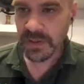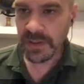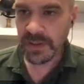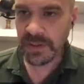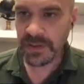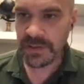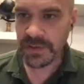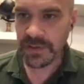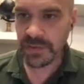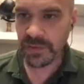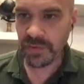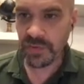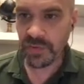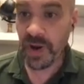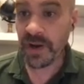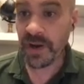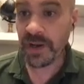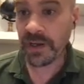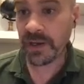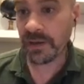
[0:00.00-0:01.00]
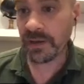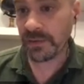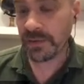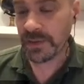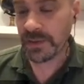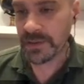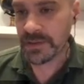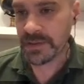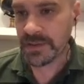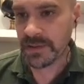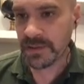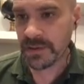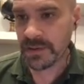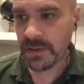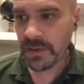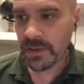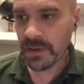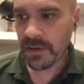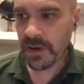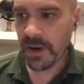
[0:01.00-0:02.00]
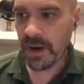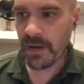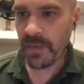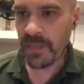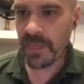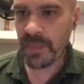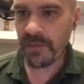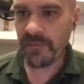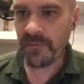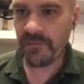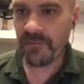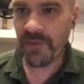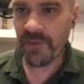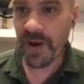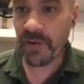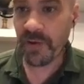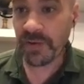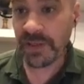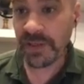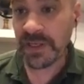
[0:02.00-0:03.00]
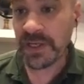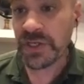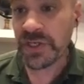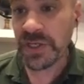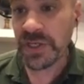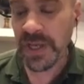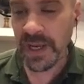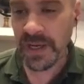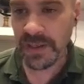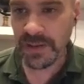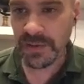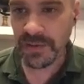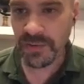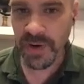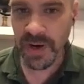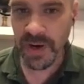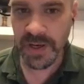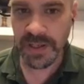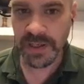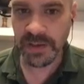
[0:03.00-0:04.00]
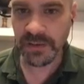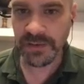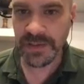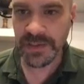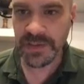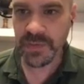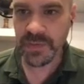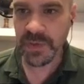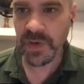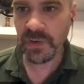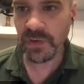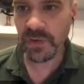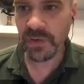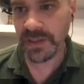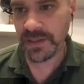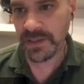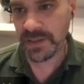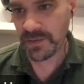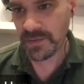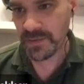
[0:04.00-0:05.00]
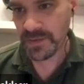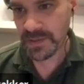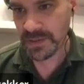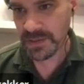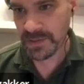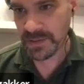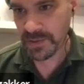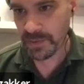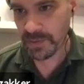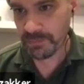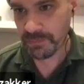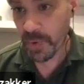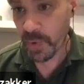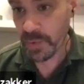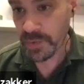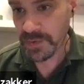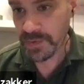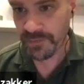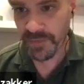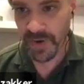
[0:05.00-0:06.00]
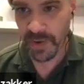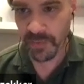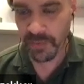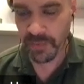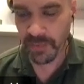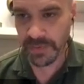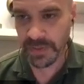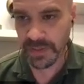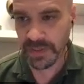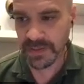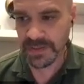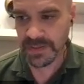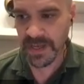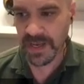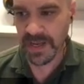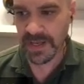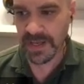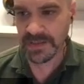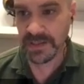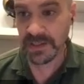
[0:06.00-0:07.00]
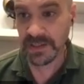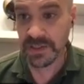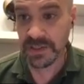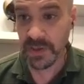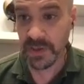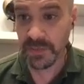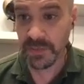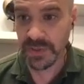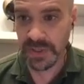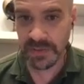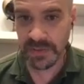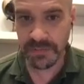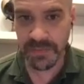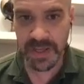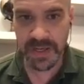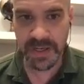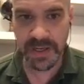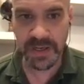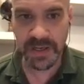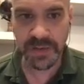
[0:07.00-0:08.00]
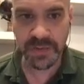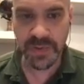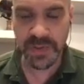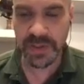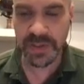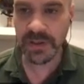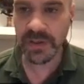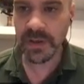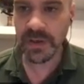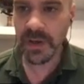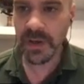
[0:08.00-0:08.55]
into chronic illness, viral initiated chronic illness. We don't like to use the term post-viral because that has an assumption embedded into it.